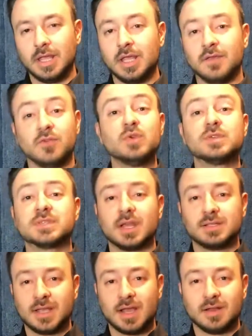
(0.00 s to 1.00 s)
if you
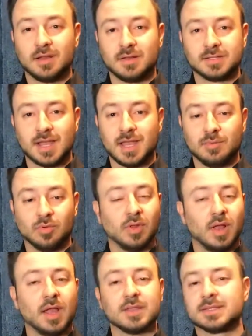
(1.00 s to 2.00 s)
sat down at a
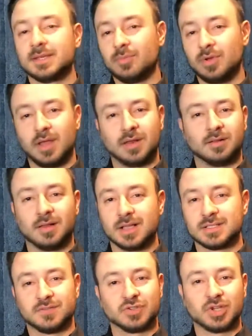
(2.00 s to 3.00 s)
table and somebody had a
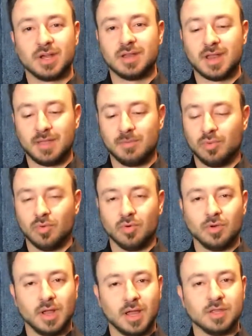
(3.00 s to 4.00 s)
glass of Chardonnay
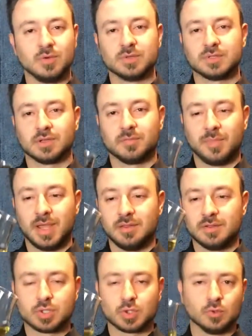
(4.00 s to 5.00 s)
poured and you were to compare
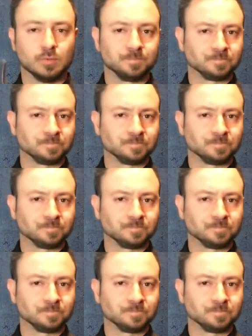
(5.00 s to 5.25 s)
the two,